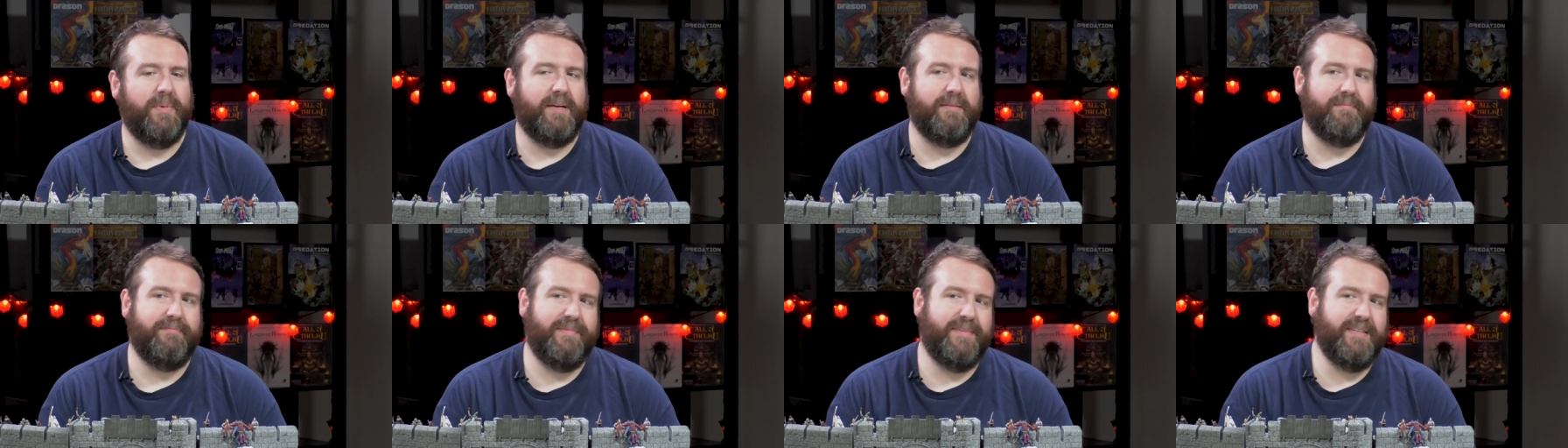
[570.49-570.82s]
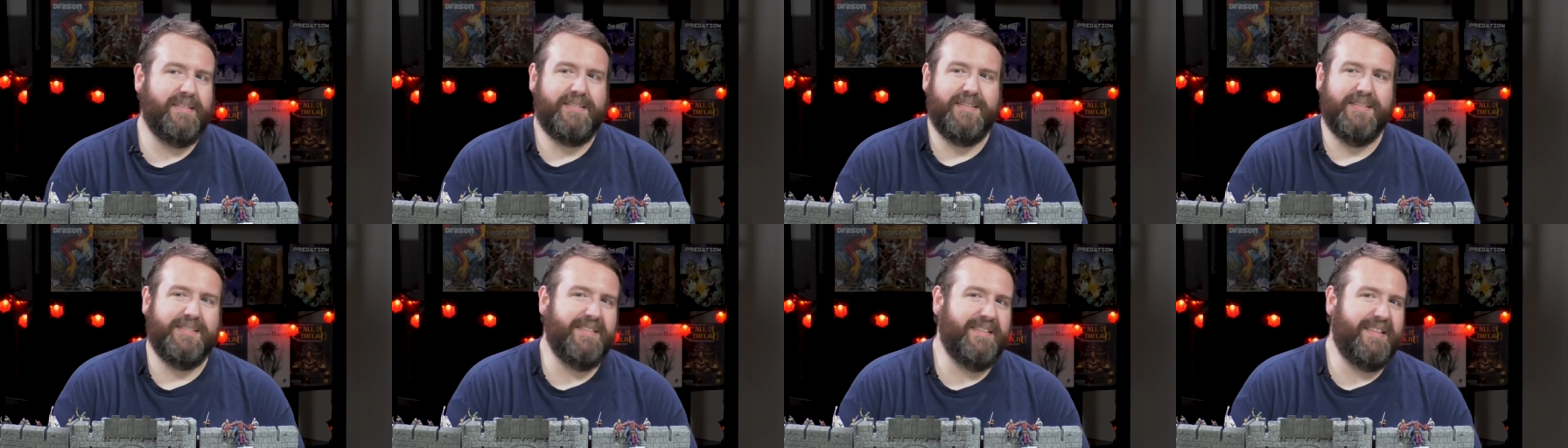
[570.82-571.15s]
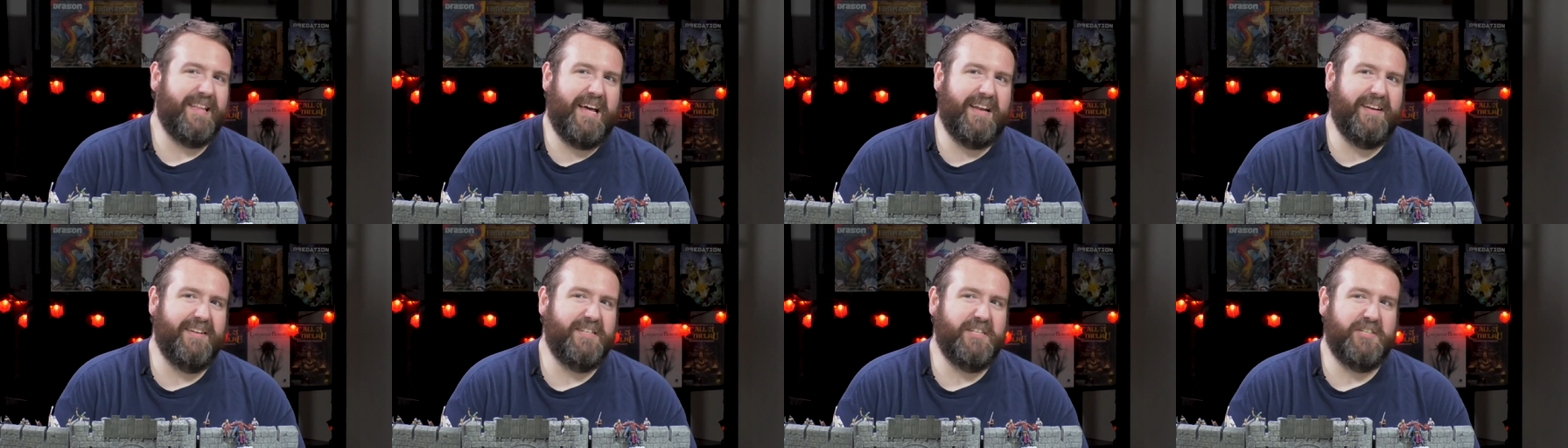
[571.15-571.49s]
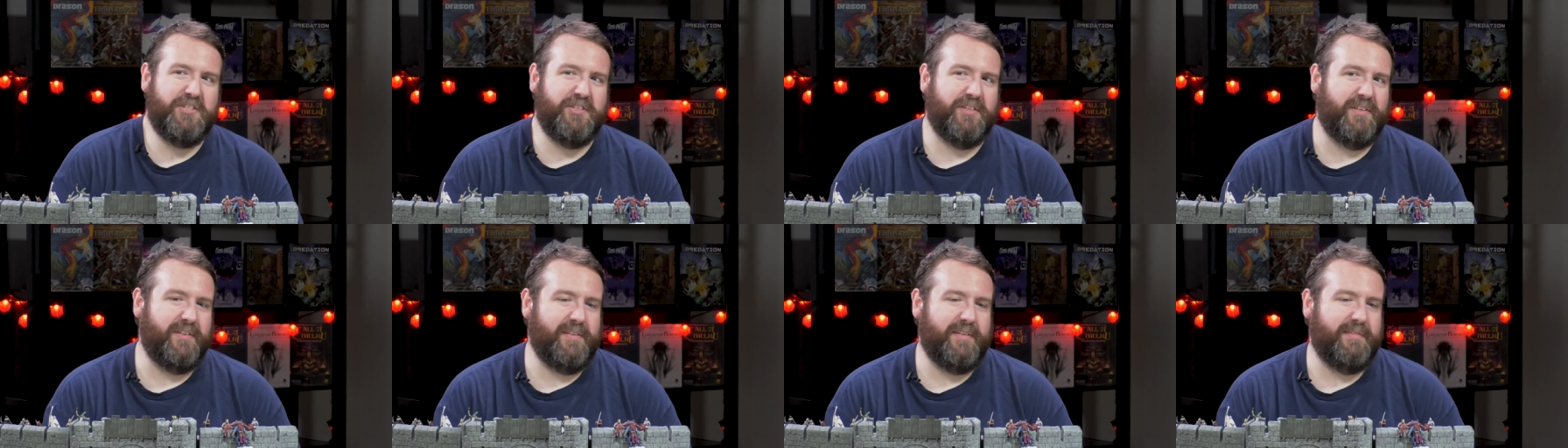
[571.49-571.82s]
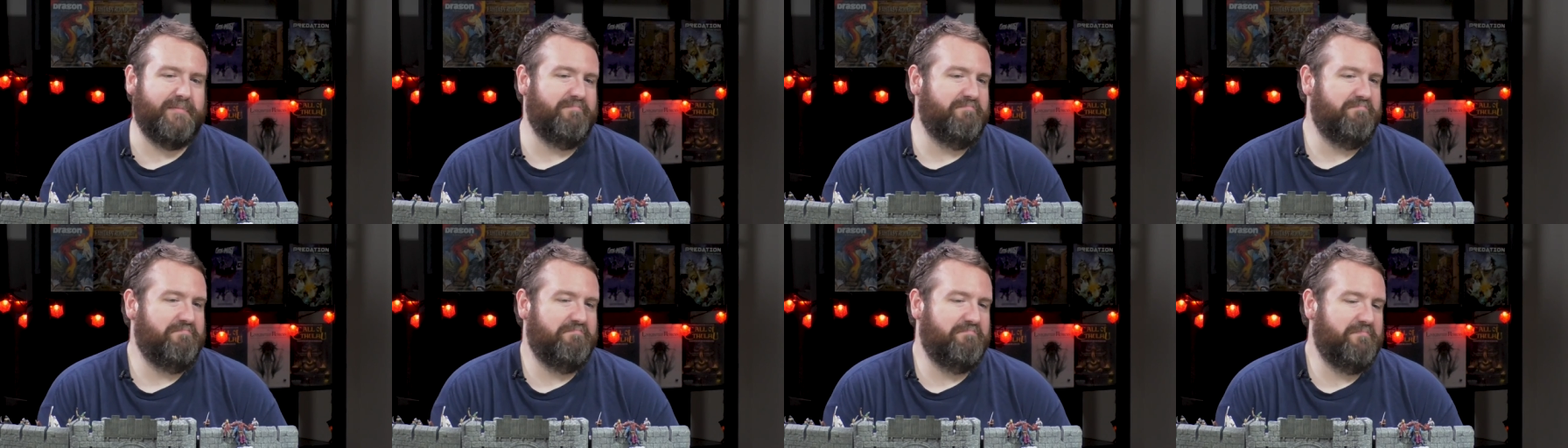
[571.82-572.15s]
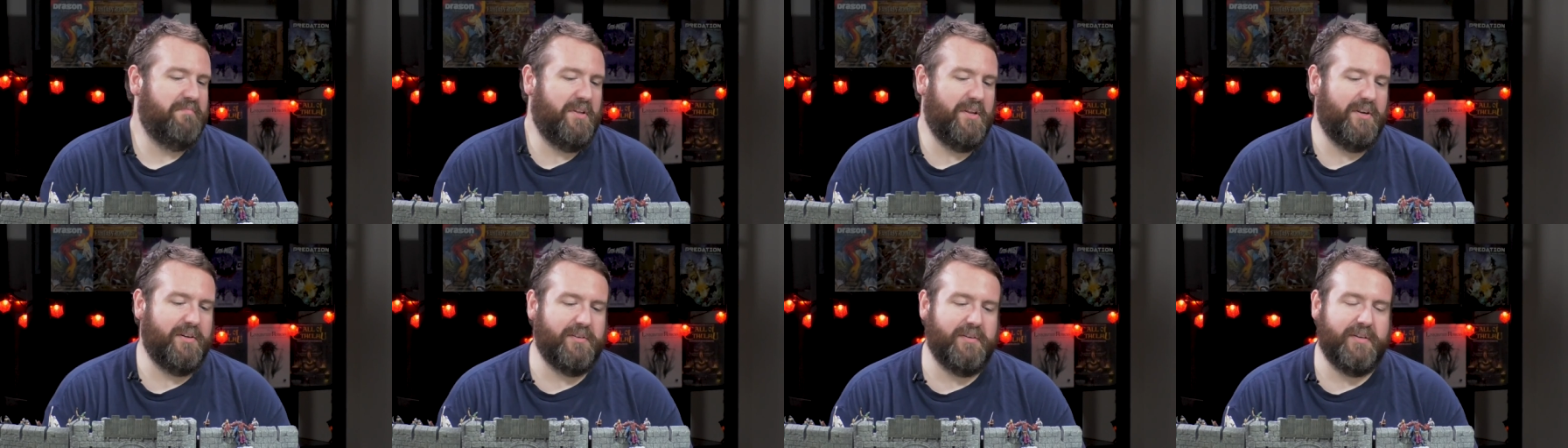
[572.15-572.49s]
But this isn't that edition, and
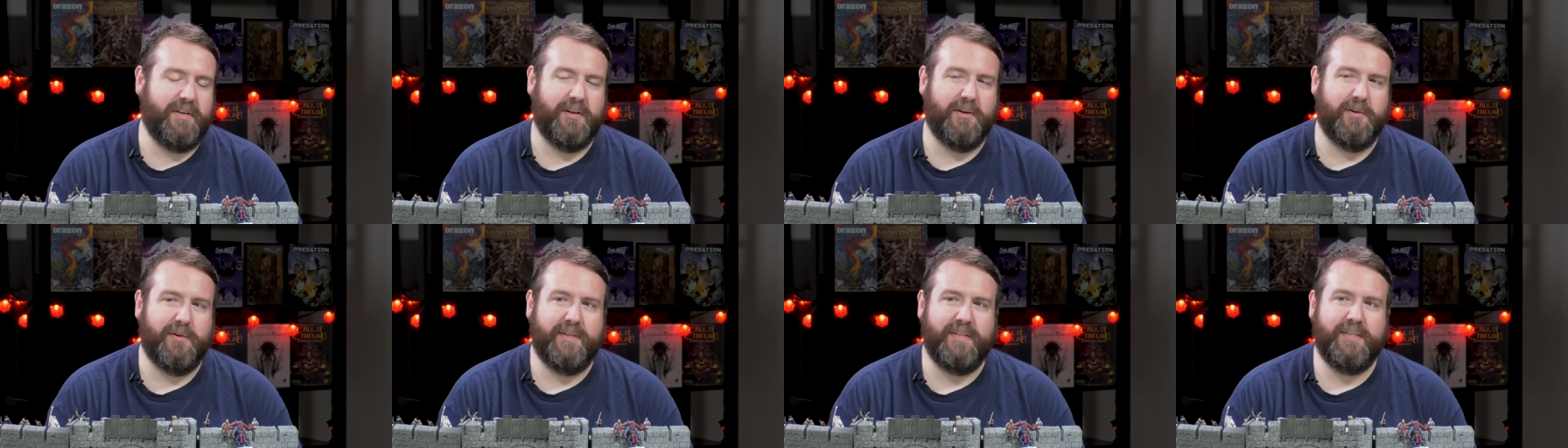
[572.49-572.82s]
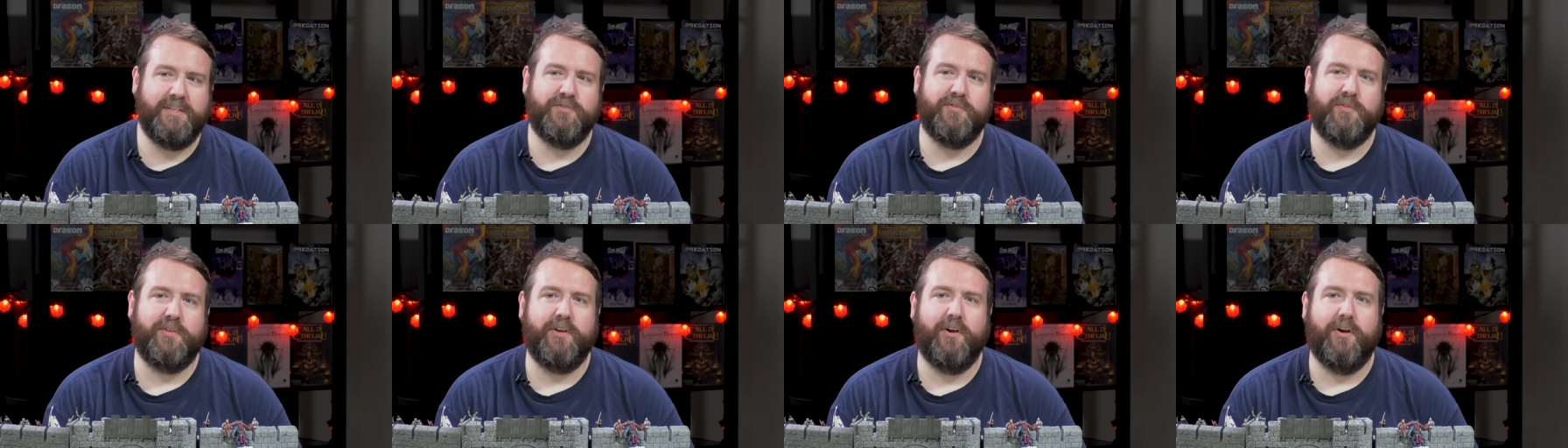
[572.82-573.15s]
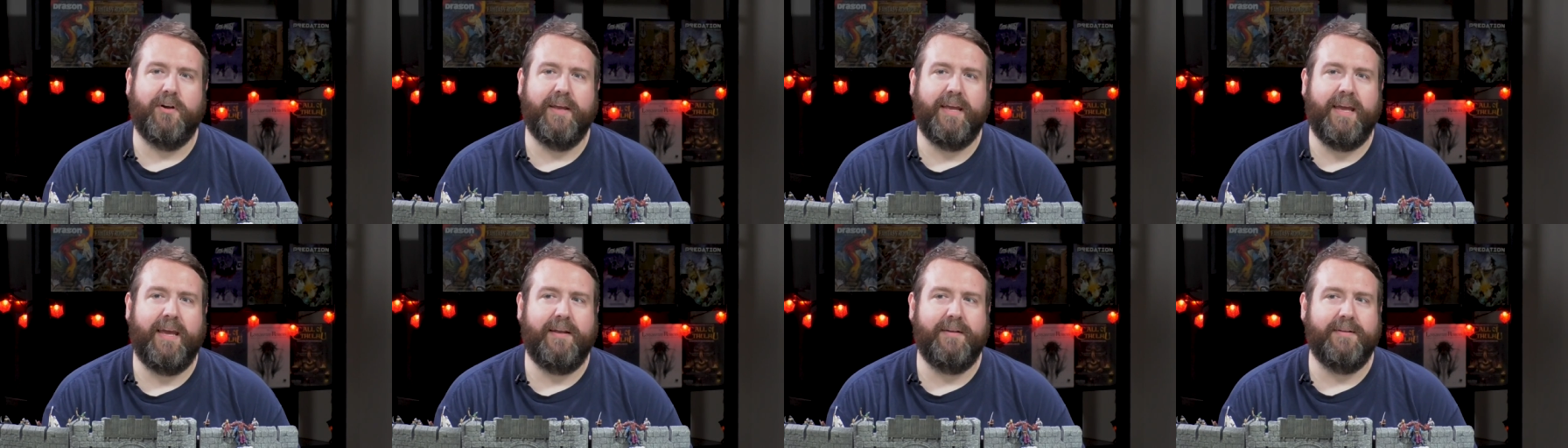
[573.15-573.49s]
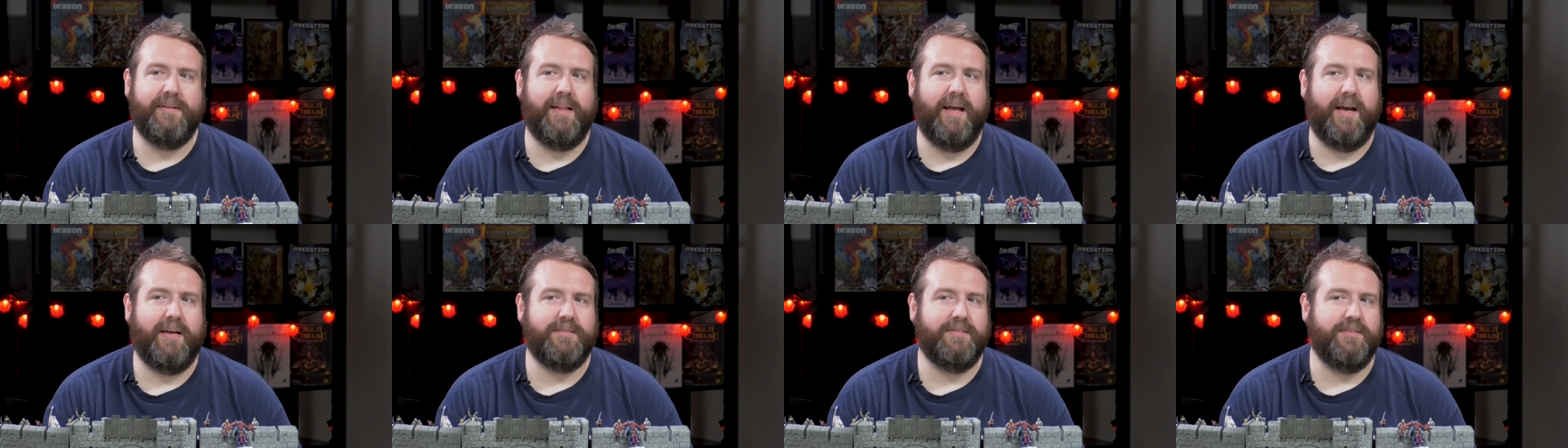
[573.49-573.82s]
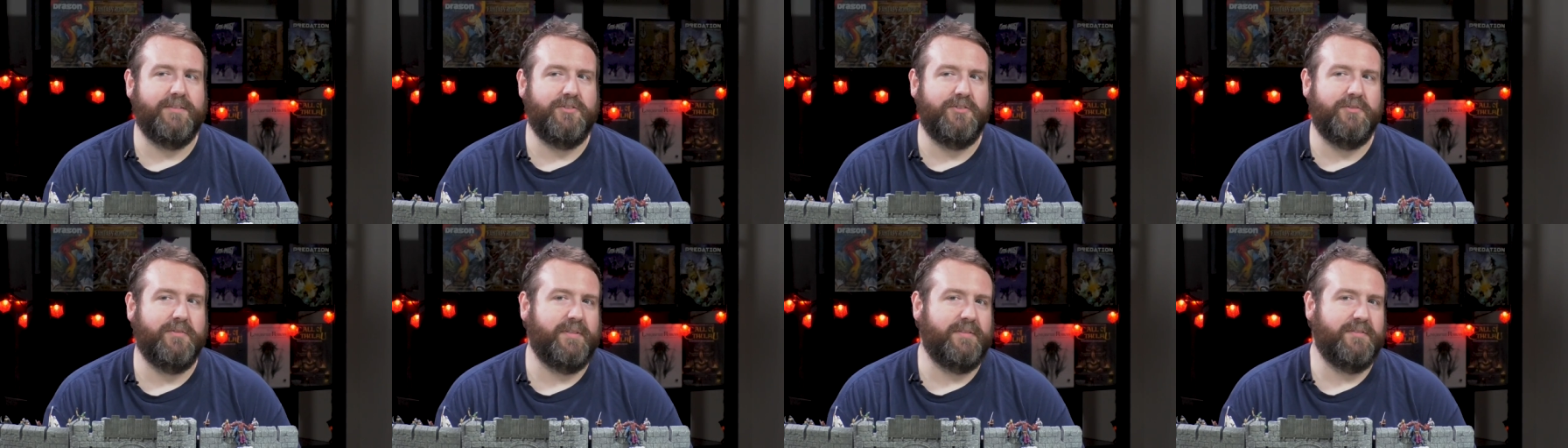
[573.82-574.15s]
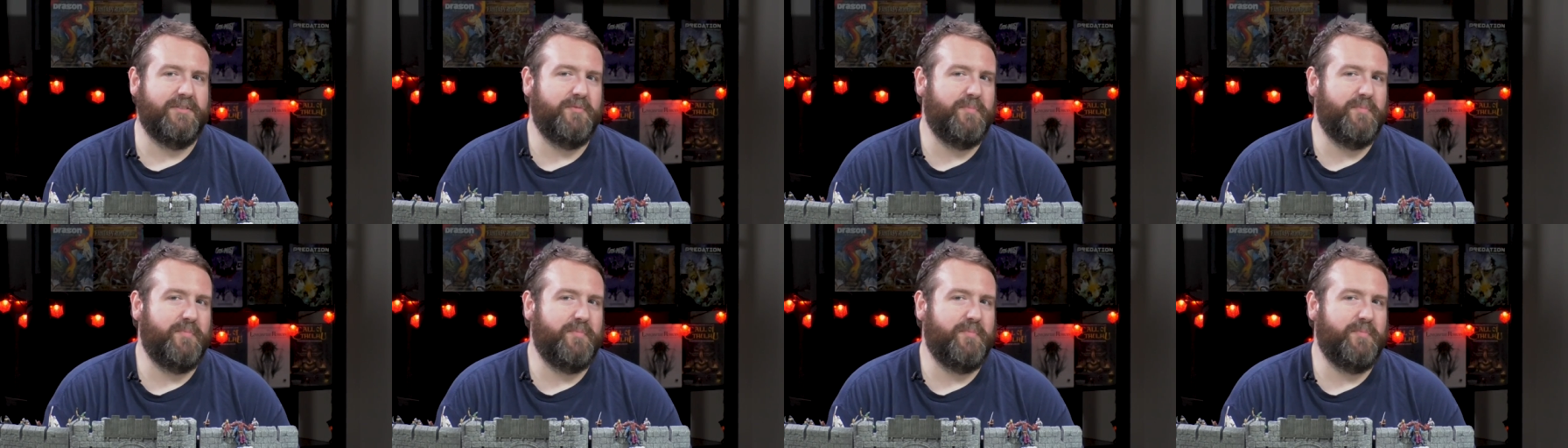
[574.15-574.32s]
there, you know, at least for the arcane classes, you can